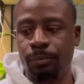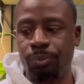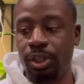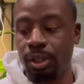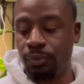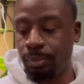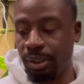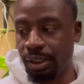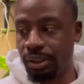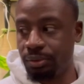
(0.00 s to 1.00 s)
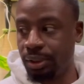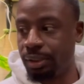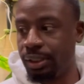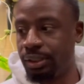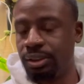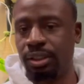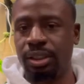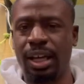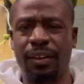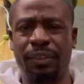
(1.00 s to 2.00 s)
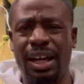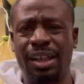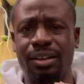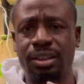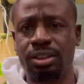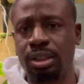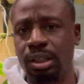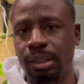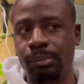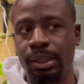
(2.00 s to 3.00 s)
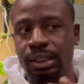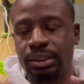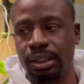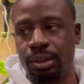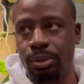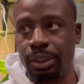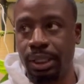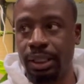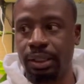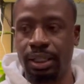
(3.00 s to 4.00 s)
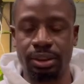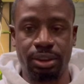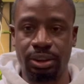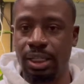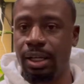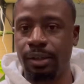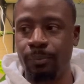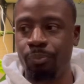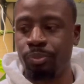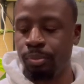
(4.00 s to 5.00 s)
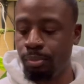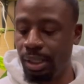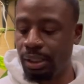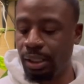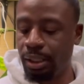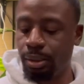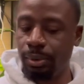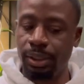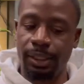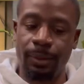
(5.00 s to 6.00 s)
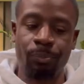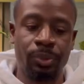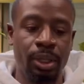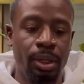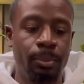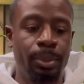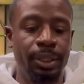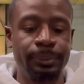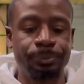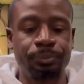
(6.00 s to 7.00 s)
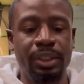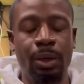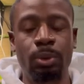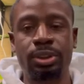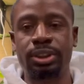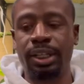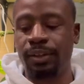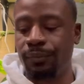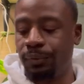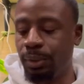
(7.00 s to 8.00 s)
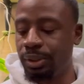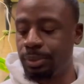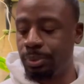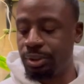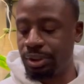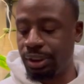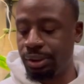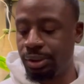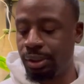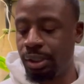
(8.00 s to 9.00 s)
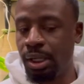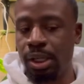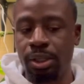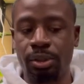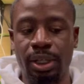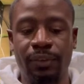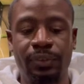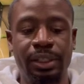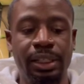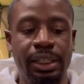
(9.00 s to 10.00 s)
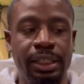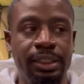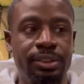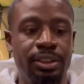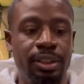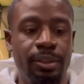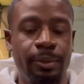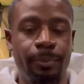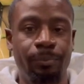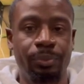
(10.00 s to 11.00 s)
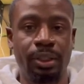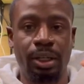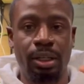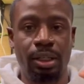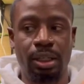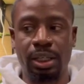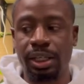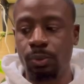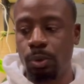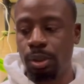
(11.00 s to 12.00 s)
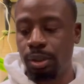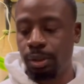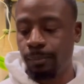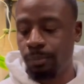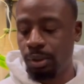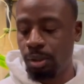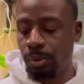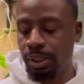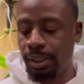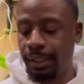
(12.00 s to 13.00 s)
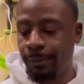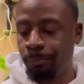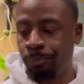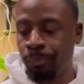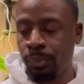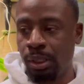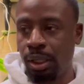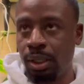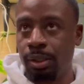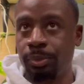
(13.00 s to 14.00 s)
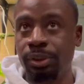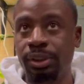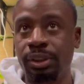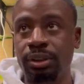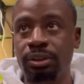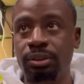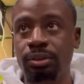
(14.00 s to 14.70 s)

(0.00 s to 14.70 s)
you know, for me, it's really great to have either a chunky mix or Leca. That's just kind of my thing or whatnot. But I will say for this procedure, you definitely need some clean water or whatnot. You can,